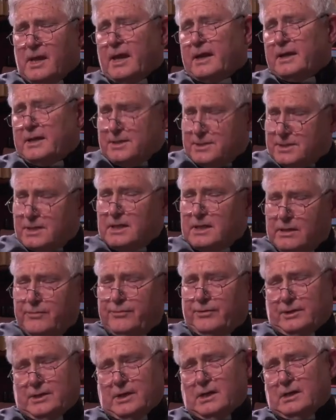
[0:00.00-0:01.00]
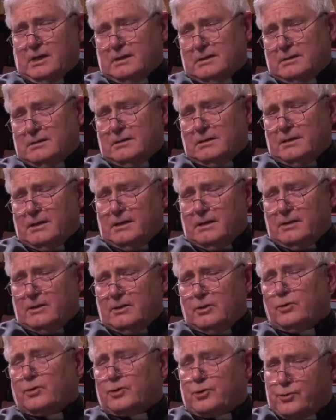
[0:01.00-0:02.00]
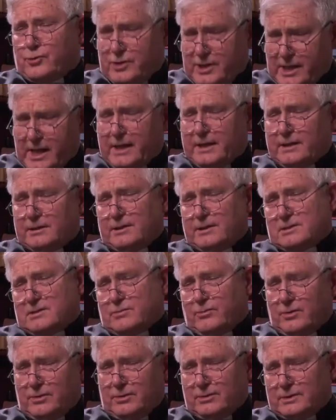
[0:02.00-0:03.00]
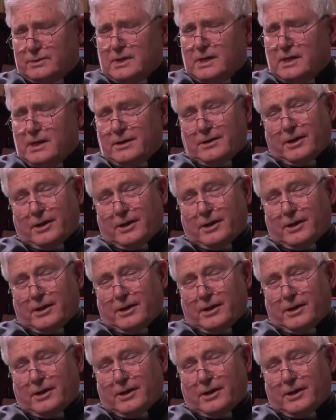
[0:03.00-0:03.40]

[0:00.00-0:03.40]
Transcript: And he's the evil God who created this world.